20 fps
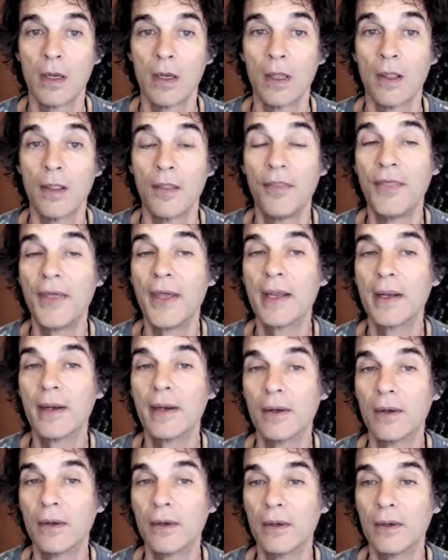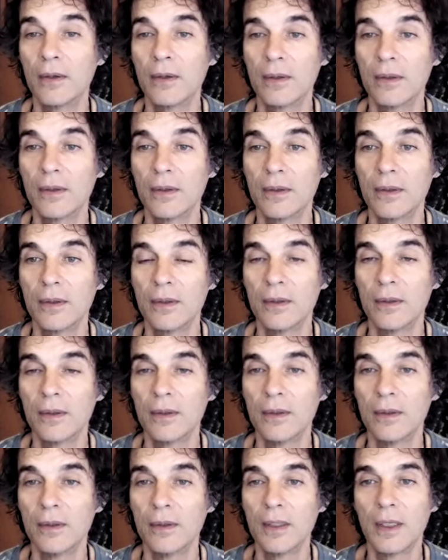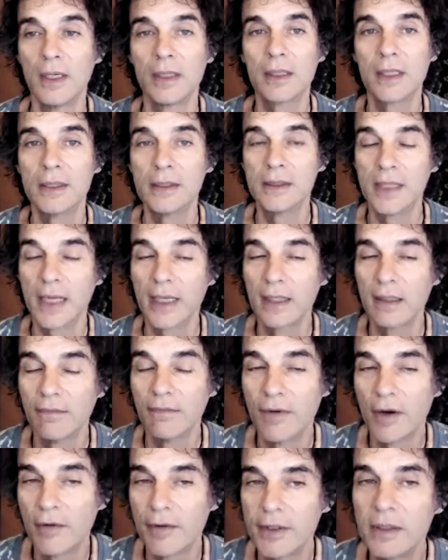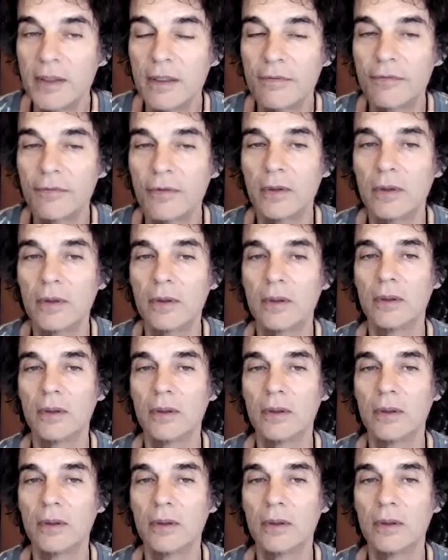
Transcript: Then it can take a very different